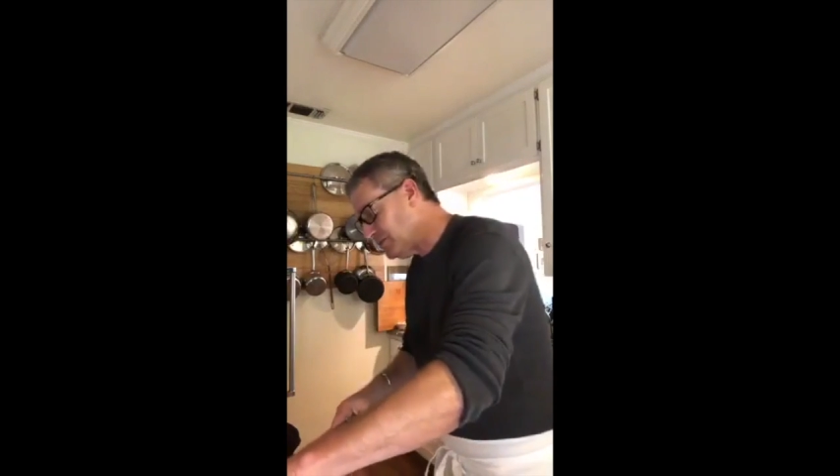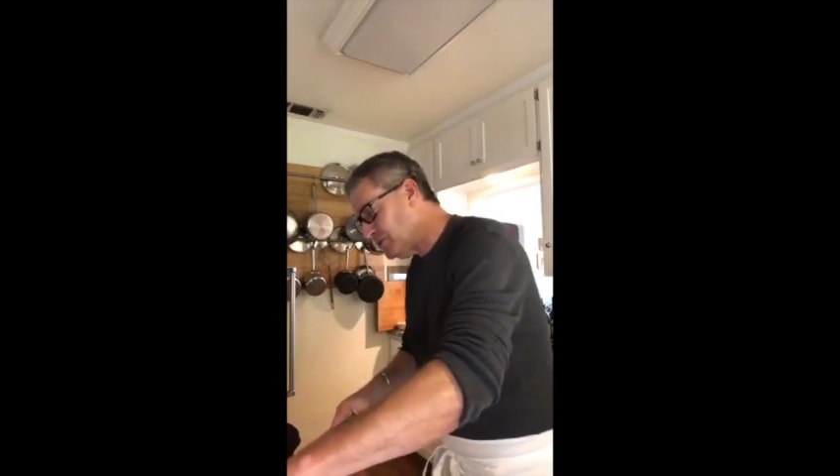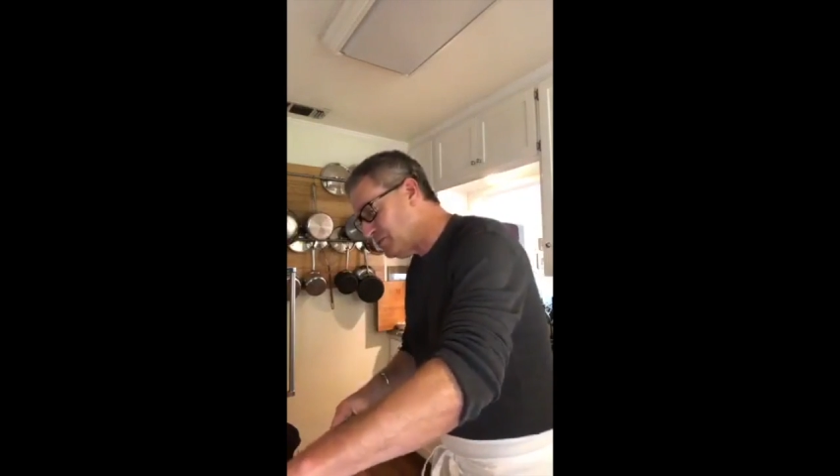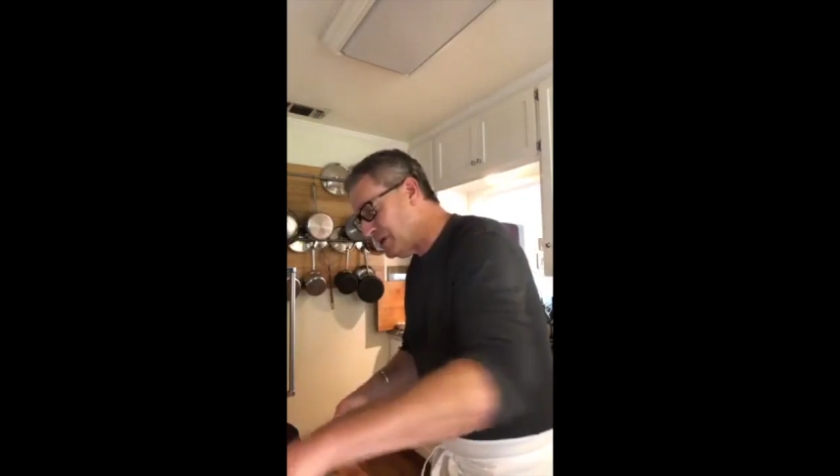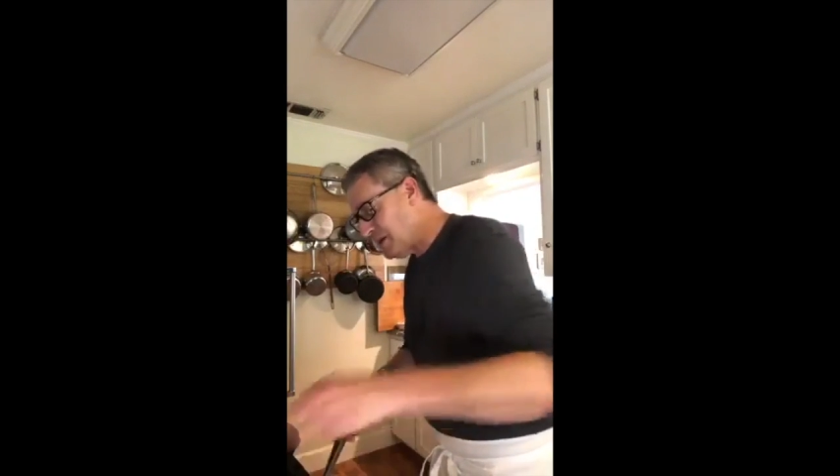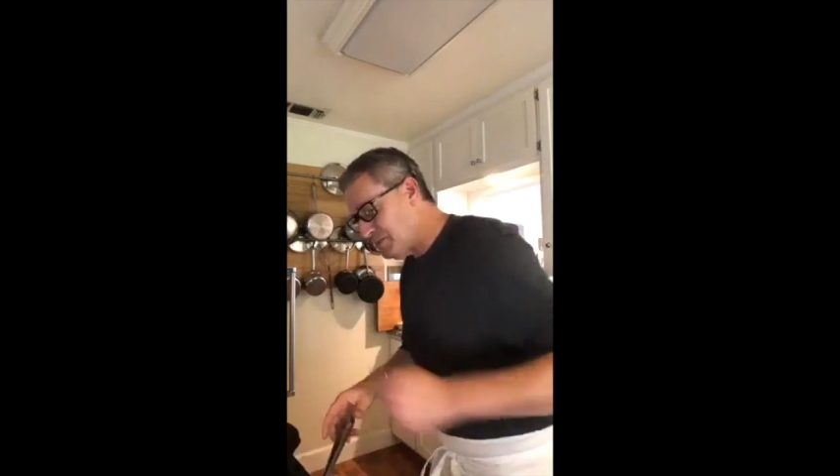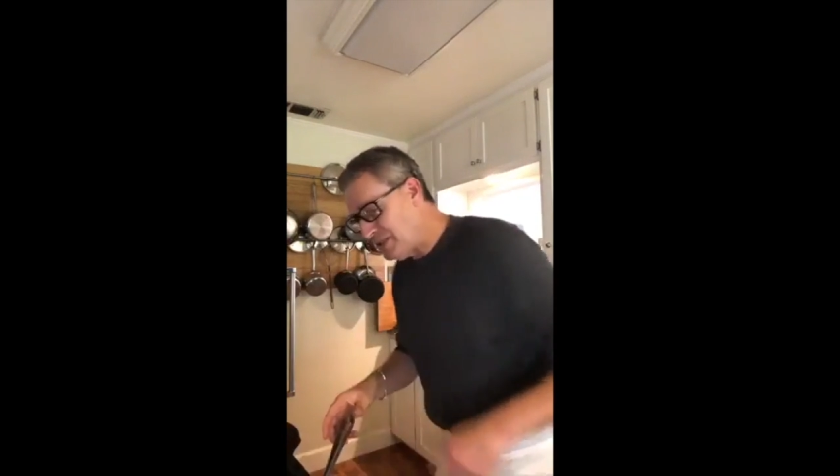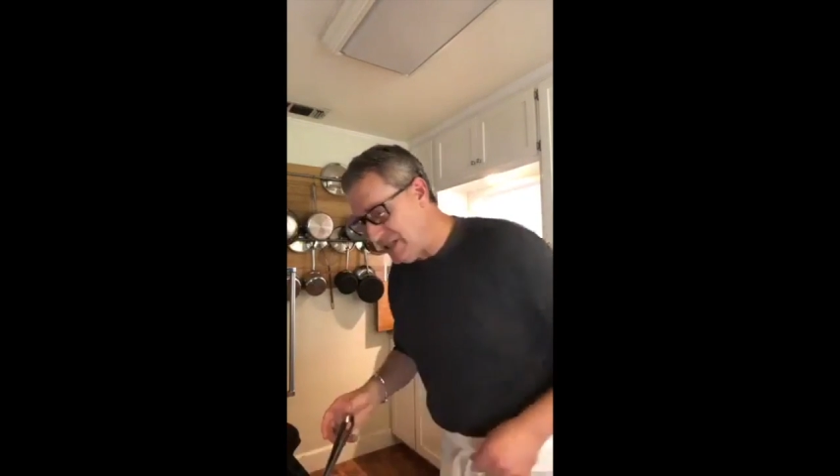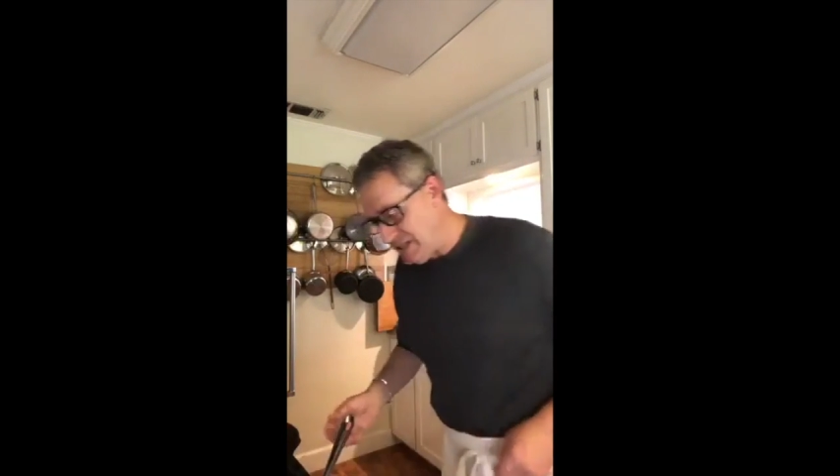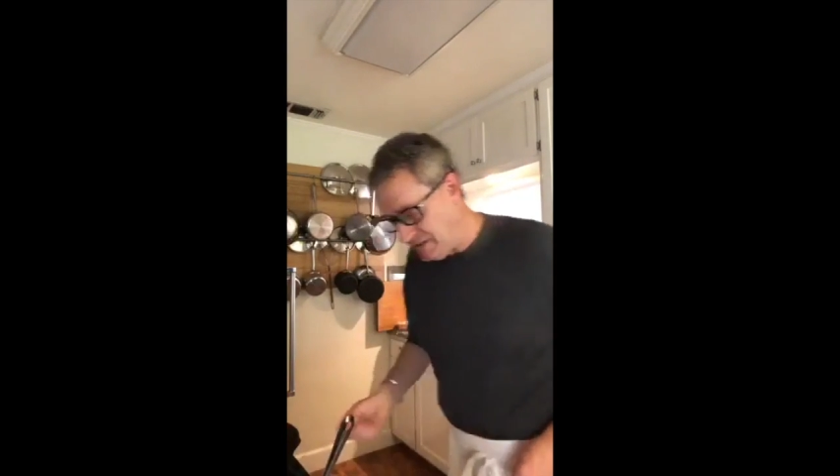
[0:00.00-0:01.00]
You better
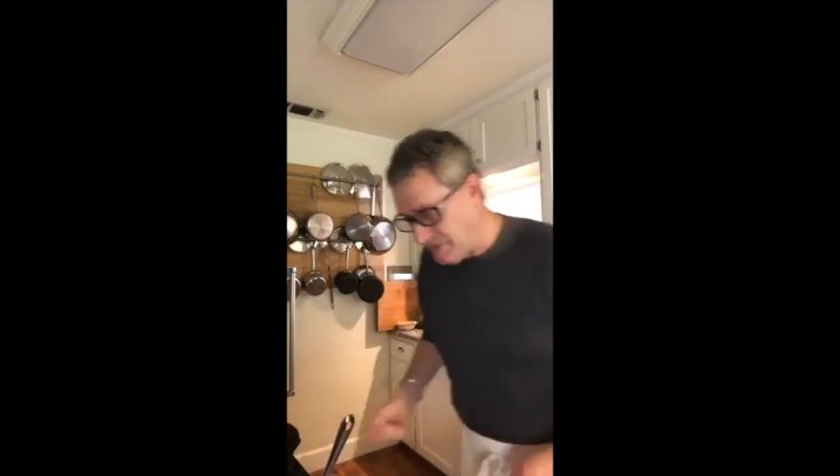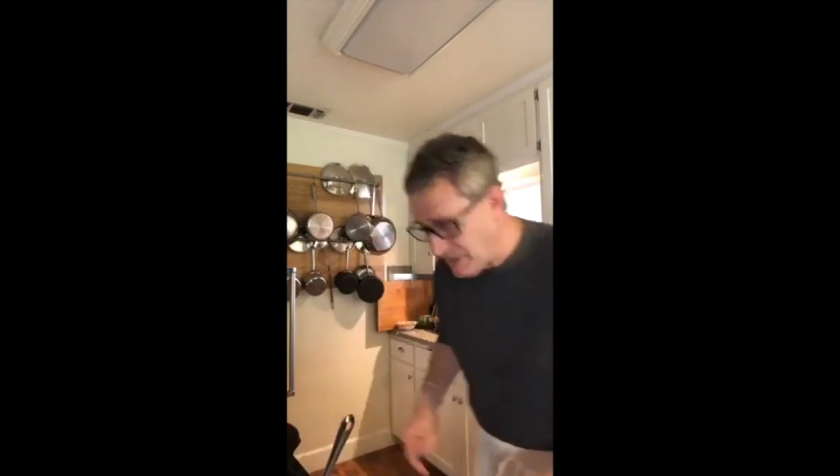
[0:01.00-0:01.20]
believe.